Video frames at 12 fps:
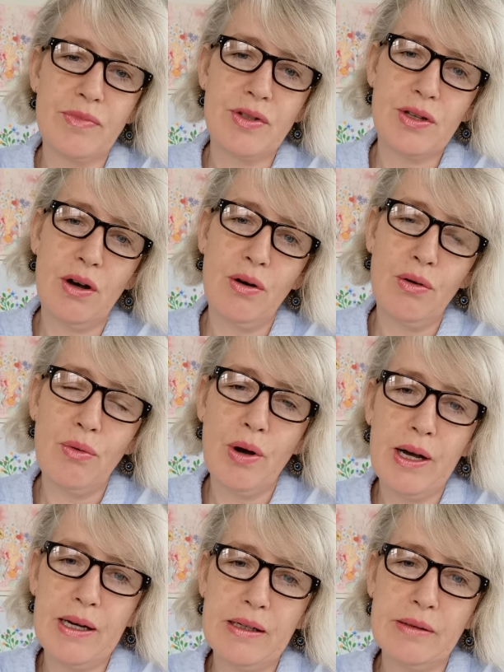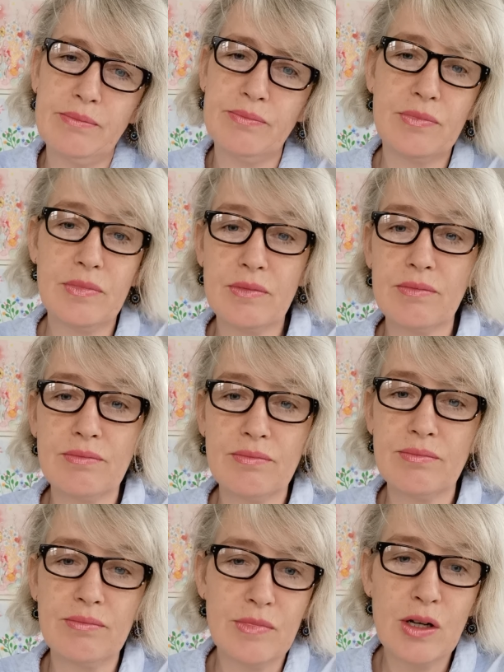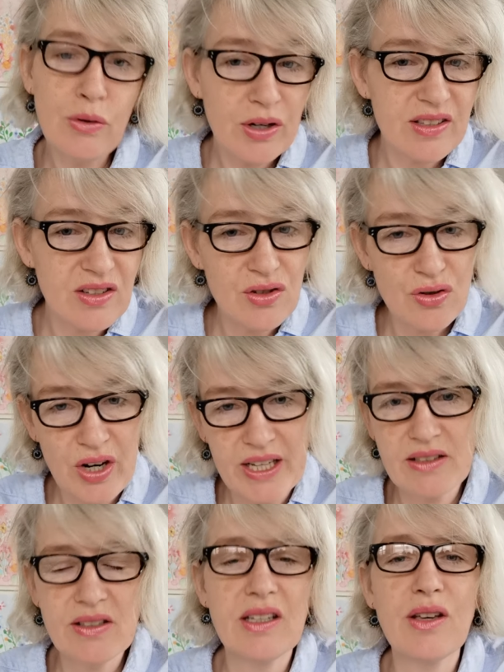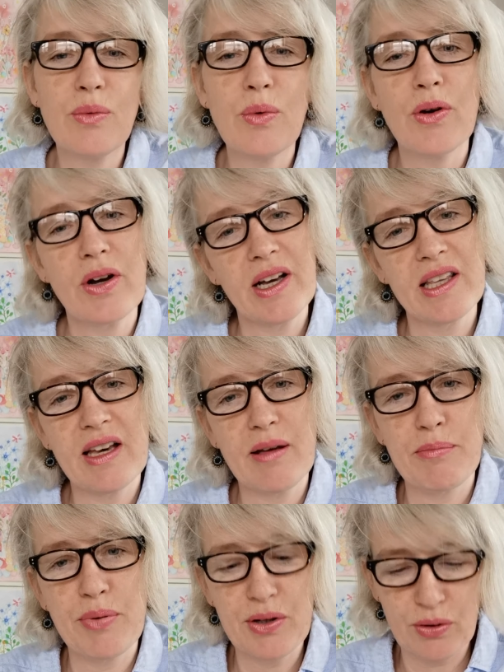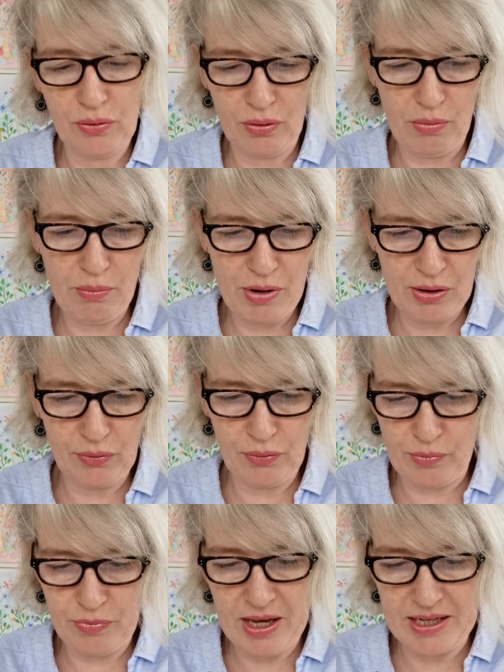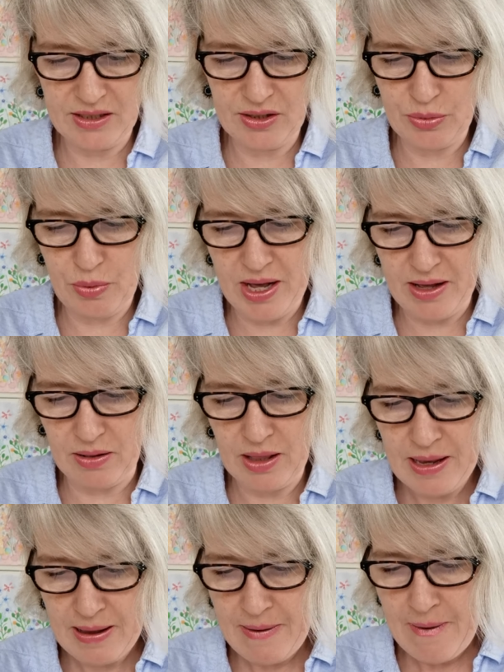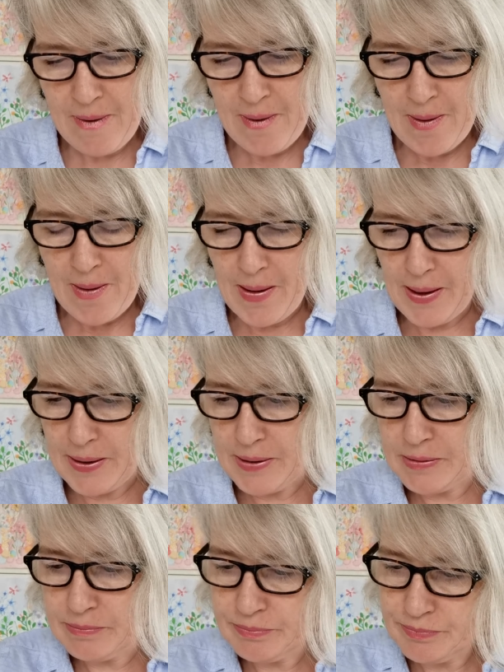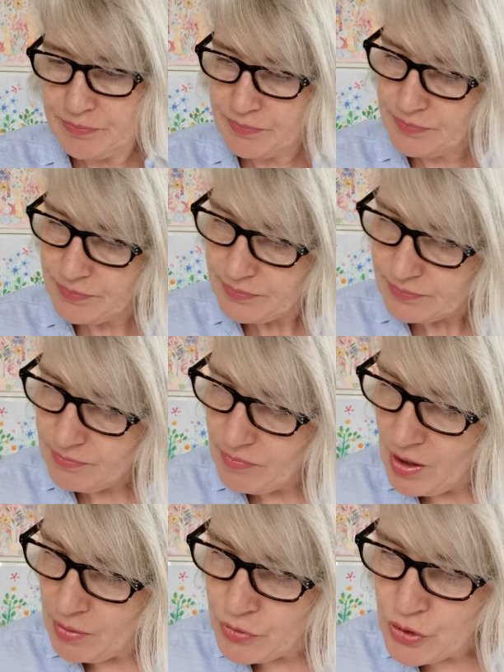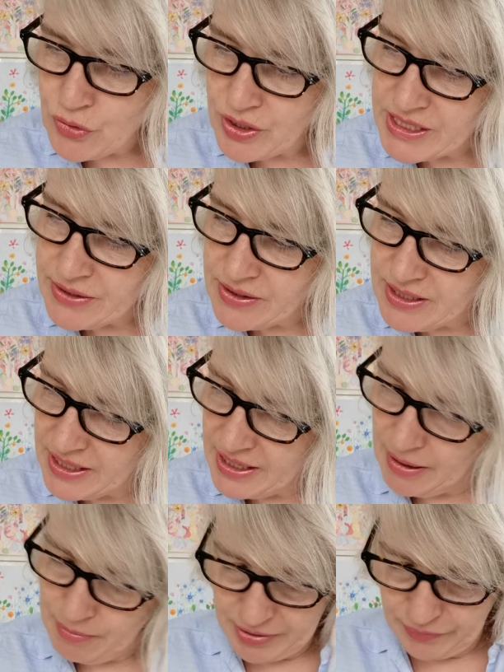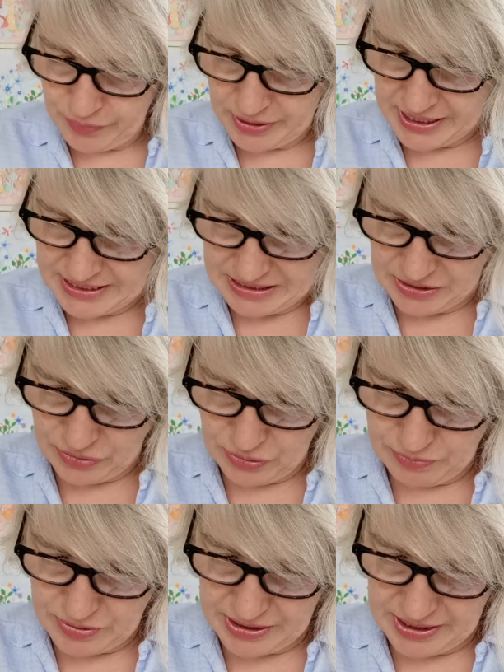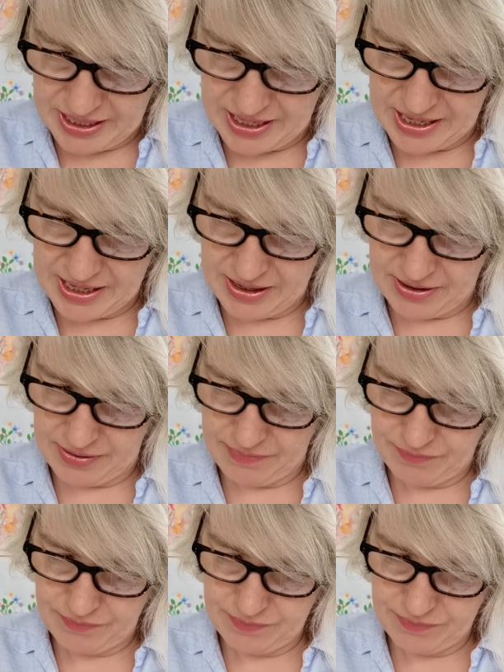So look at the strengths in your work, and you can build from that as well. Um, just trying to think, am I forgetting something here?